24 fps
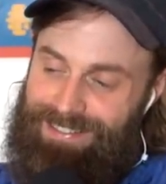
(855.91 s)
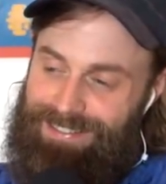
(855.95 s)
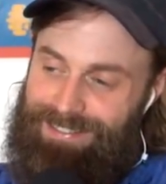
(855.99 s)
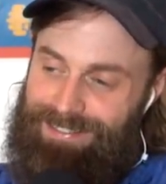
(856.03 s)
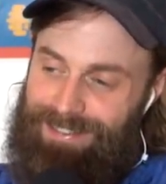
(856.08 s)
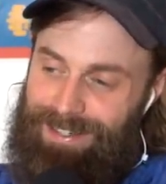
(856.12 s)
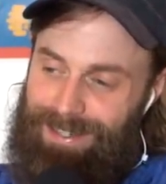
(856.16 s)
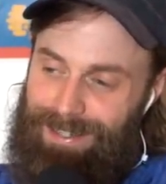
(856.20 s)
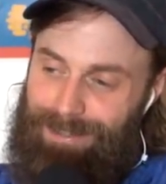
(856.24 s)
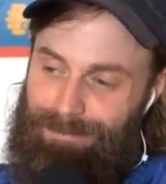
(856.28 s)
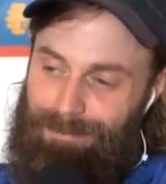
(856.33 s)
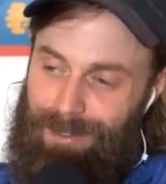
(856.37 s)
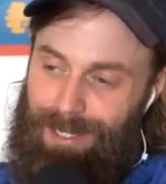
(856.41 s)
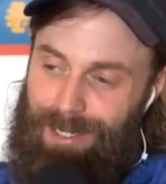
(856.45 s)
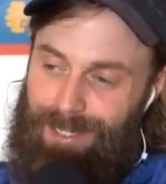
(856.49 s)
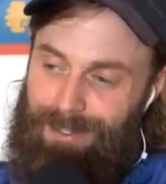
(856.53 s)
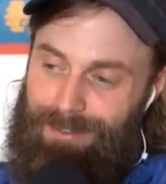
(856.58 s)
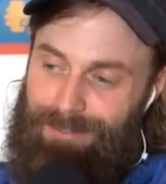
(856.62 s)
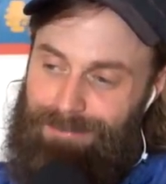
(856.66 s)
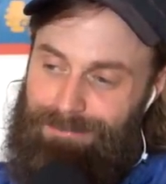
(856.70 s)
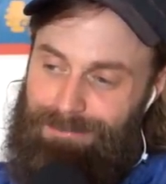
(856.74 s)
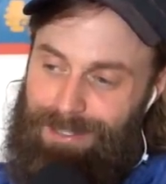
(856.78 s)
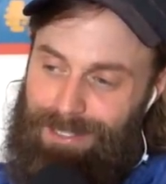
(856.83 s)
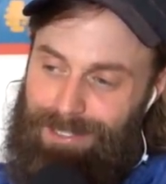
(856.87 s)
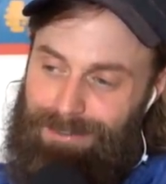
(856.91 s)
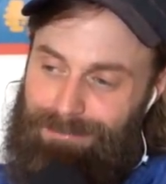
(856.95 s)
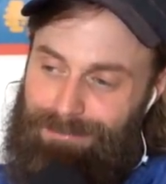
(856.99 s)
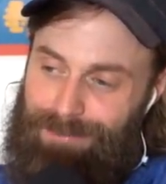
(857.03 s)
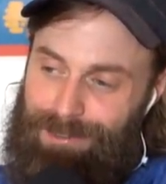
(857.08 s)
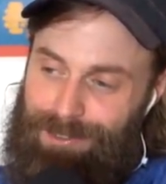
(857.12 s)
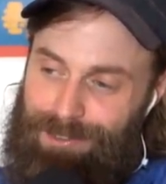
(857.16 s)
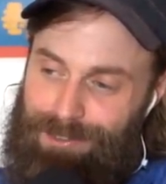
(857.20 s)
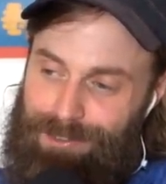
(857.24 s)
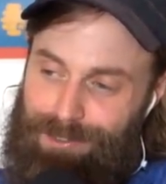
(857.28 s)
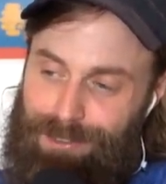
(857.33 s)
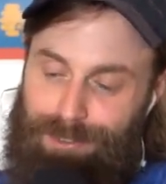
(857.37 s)
Hey, man, making
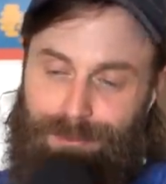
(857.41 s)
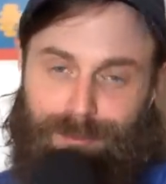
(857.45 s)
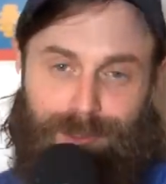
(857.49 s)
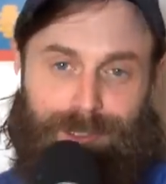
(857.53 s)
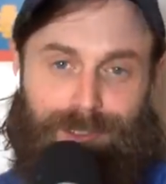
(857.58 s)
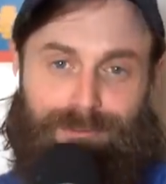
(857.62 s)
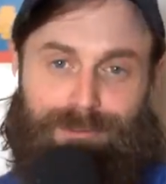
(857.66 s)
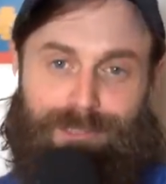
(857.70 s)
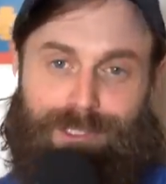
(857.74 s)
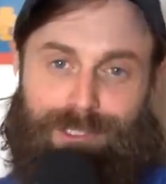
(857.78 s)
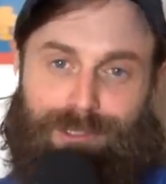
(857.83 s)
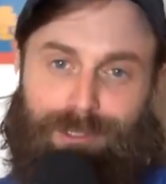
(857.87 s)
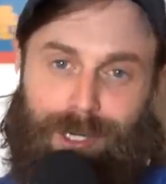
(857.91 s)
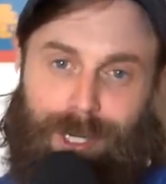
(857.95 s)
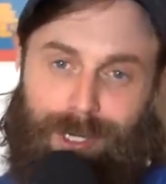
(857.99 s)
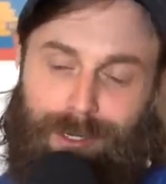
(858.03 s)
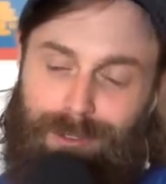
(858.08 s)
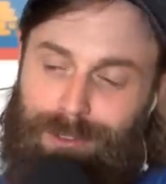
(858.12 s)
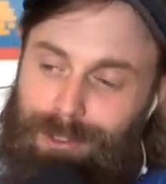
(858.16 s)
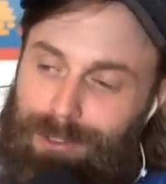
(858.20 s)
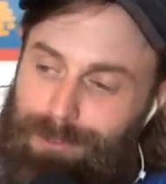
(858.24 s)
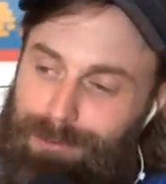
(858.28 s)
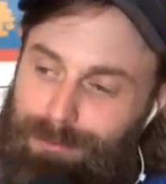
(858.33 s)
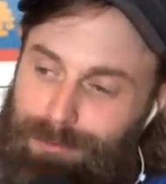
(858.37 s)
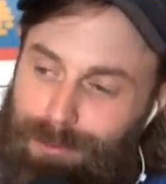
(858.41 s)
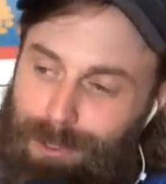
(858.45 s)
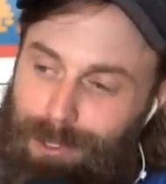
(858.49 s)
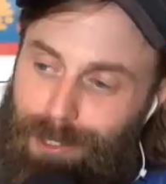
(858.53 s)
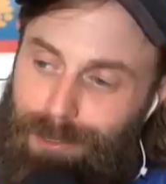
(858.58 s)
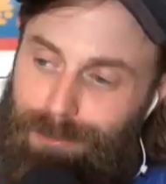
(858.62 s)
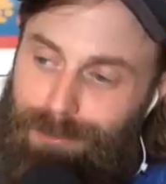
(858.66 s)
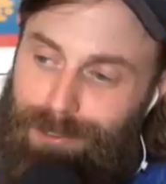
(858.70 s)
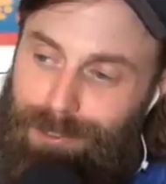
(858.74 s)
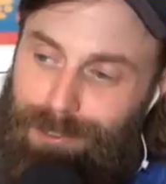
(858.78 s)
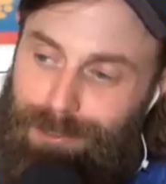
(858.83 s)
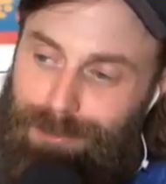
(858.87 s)
this new movie, Trailer on the
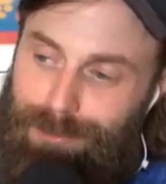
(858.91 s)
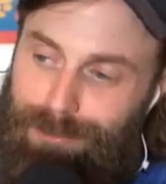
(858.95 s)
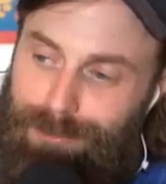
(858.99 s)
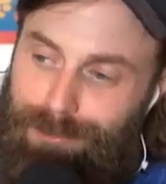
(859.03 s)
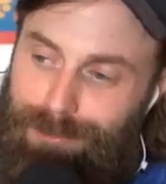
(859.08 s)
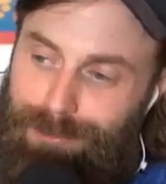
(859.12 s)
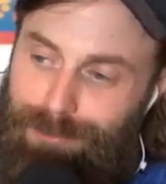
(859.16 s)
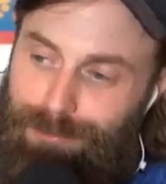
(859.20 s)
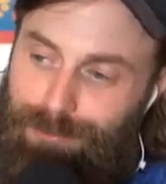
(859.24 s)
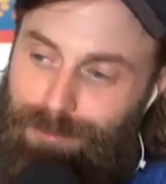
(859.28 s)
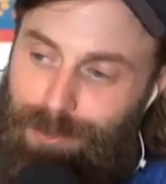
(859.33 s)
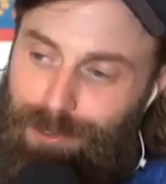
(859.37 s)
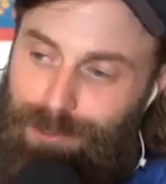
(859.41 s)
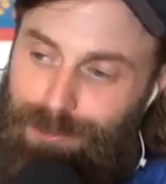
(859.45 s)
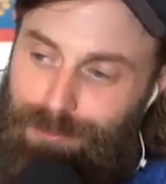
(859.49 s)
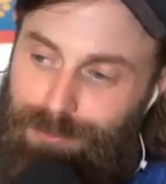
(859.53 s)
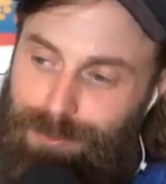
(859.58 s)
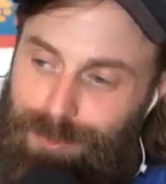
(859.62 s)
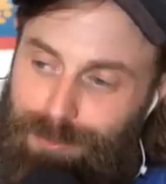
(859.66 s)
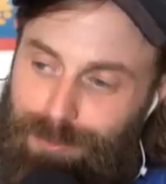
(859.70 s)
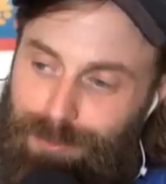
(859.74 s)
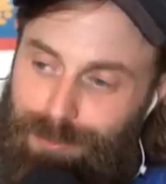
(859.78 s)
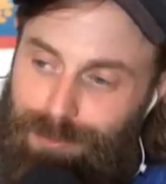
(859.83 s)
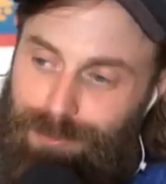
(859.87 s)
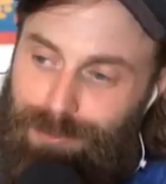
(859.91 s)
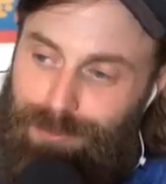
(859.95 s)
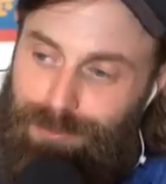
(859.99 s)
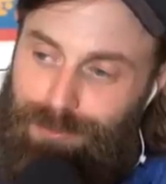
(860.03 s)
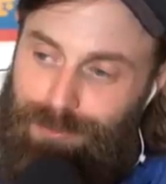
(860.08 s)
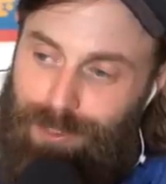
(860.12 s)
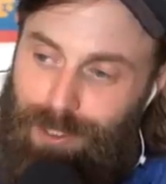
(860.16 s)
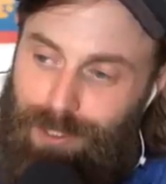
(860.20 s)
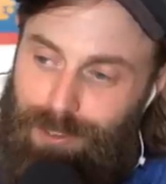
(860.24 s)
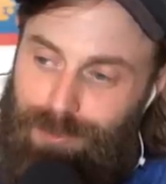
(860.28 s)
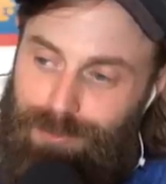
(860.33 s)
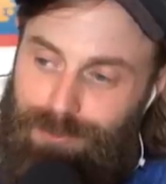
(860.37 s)
Prairie. Bunch of people
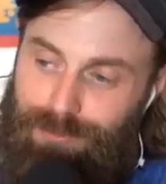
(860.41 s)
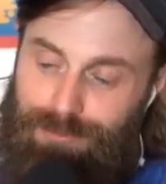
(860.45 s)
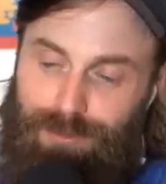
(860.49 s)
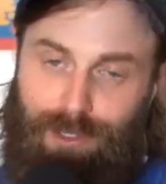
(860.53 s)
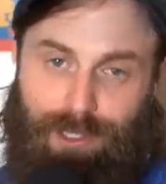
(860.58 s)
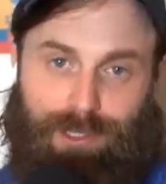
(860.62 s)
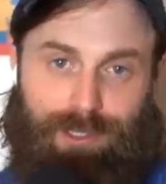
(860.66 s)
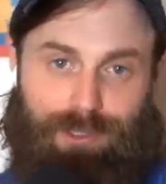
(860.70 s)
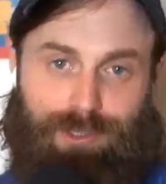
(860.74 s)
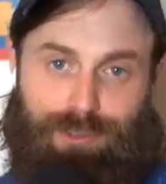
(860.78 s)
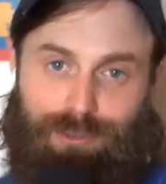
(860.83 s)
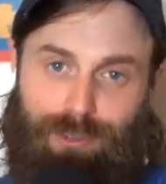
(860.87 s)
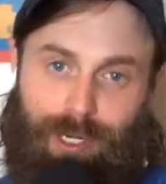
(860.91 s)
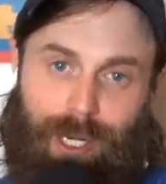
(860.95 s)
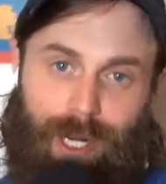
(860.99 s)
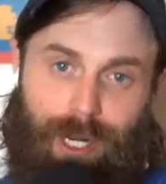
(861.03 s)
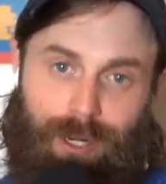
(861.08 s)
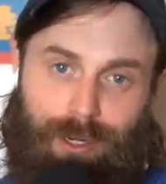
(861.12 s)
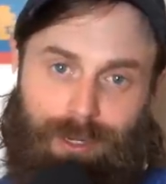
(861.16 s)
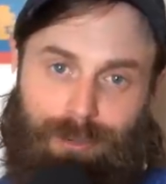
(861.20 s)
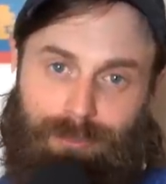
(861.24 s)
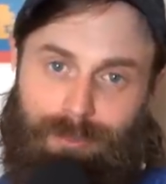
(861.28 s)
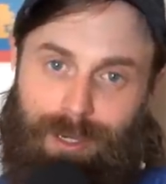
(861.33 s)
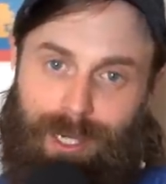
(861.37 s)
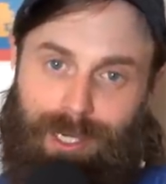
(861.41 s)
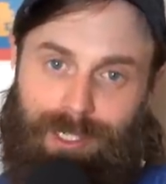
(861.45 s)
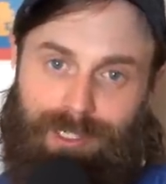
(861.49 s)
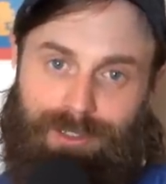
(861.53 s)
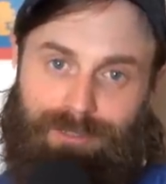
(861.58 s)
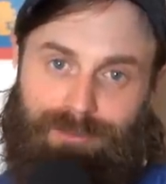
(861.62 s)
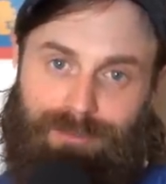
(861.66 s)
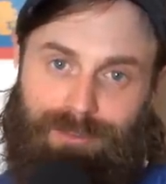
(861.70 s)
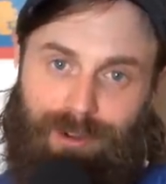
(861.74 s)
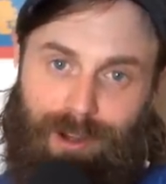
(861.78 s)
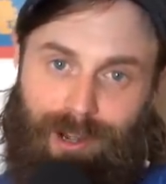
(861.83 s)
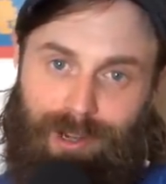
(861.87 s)
on a fucking trailer
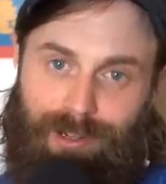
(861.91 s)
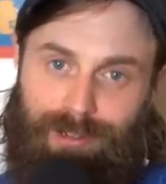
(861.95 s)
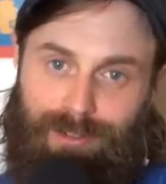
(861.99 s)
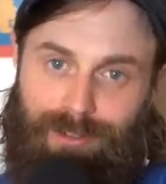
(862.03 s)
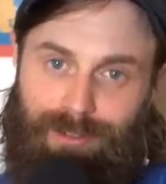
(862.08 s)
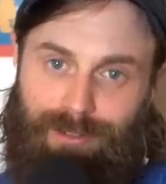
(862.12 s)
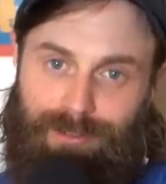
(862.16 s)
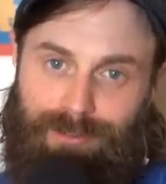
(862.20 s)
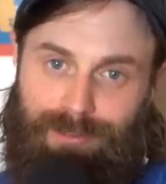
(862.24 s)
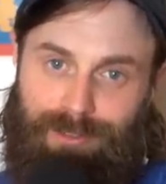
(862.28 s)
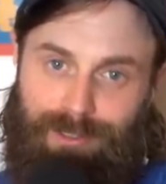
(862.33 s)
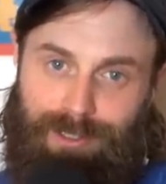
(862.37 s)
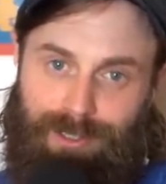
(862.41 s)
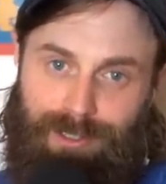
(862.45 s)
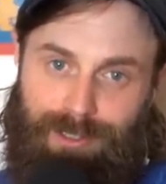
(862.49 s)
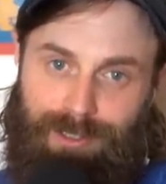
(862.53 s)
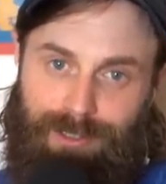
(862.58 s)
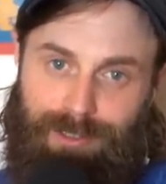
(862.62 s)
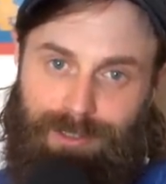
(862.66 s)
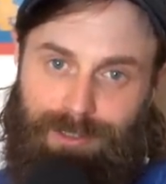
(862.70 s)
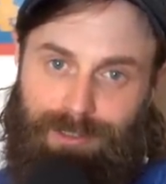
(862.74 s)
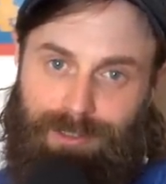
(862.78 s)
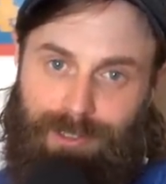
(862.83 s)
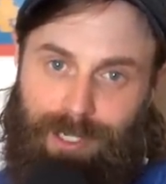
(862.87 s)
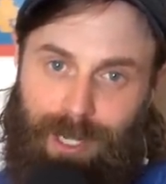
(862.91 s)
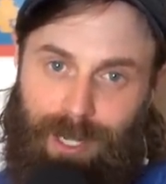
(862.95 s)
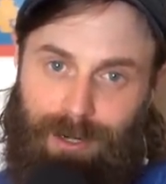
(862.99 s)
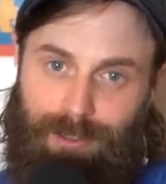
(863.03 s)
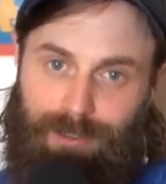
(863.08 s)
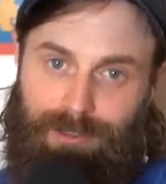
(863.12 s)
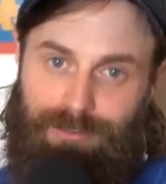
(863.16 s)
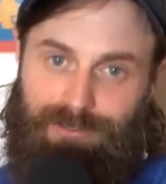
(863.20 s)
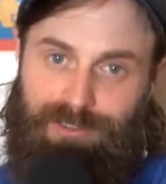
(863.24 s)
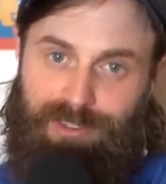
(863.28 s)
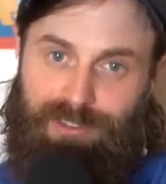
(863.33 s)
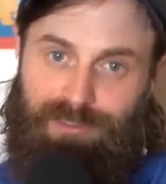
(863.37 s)
making fucking
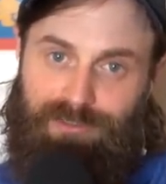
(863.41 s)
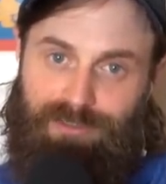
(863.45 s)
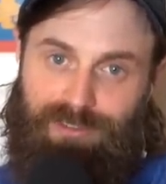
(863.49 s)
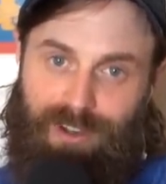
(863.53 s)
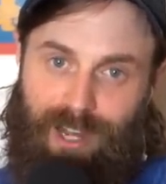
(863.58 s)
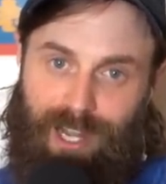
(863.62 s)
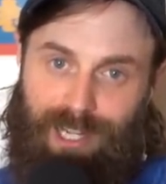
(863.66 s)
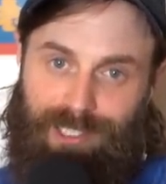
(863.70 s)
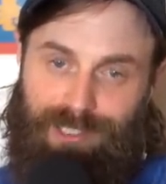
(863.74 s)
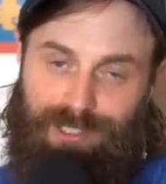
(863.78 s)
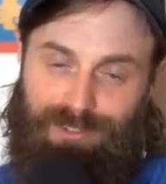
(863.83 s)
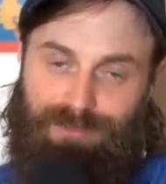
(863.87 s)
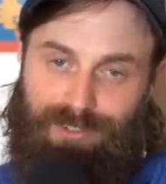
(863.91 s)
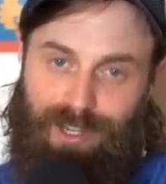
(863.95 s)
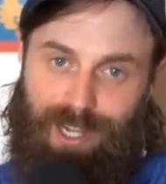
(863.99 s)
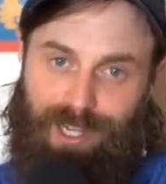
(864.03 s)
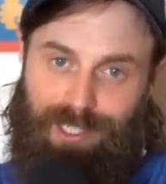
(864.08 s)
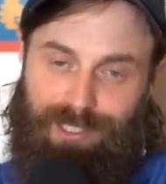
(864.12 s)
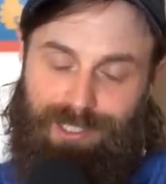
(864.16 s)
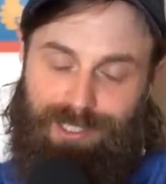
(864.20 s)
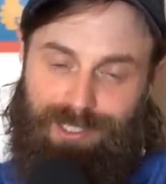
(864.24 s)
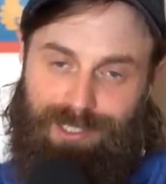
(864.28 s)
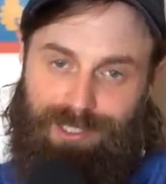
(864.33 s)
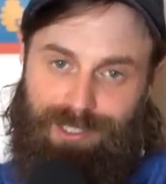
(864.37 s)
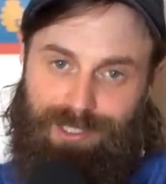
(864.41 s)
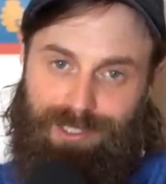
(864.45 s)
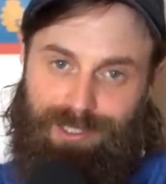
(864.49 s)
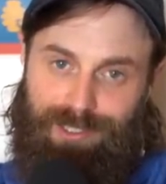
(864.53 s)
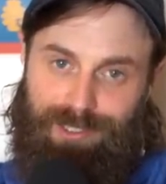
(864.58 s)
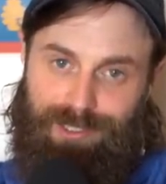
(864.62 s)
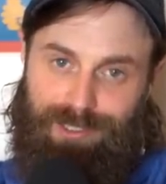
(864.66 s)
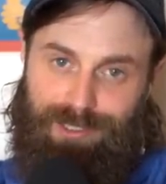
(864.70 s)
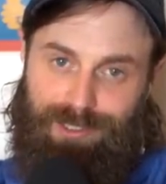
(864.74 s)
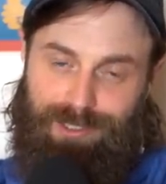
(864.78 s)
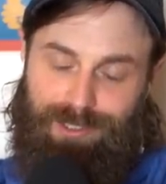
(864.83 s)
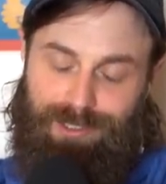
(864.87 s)
counterfeit Pfizer
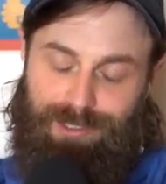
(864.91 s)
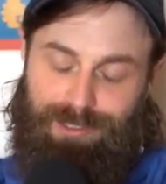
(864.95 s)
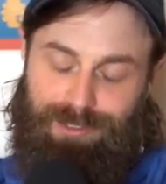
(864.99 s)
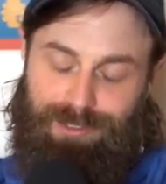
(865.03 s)
vaccines.